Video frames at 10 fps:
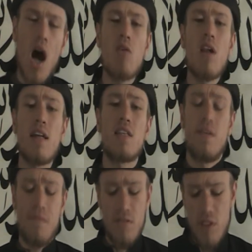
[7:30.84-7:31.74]
I would like to
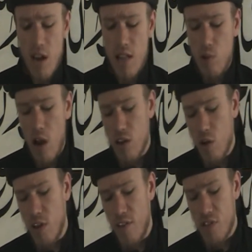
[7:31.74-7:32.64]
live under land where I
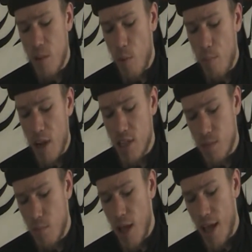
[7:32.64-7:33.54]
know that if someone breaks
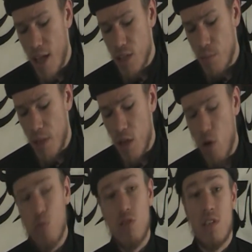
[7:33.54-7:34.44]
in my house, mate, and
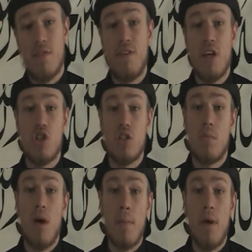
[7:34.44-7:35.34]
causes affliction to
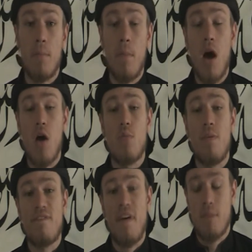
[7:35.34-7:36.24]
my home
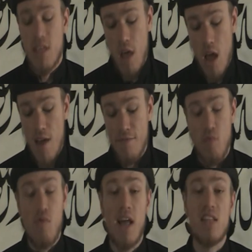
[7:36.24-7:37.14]
and family, that I have the
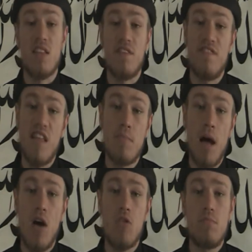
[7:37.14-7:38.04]
right to defend
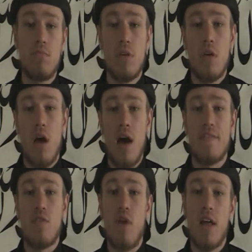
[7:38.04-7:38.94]
my home, I have
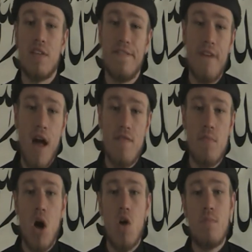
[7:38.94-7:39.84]
the right to fight for
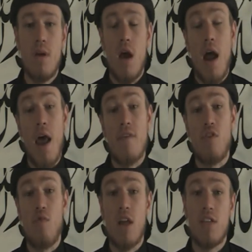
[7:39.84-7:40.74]
my home, and I have the
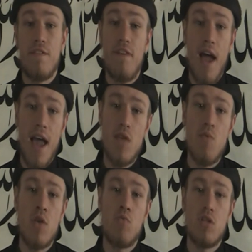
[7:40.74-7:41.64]
right to fight
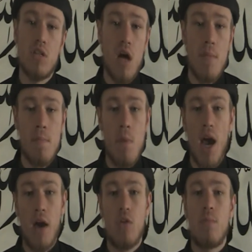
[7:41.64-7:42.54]
anyone who wants to come in
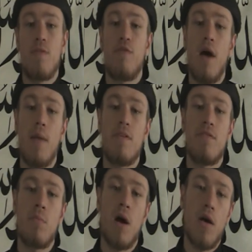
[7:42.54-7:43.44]
my home and fight me
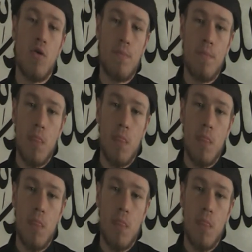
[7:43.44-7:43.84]
for my home.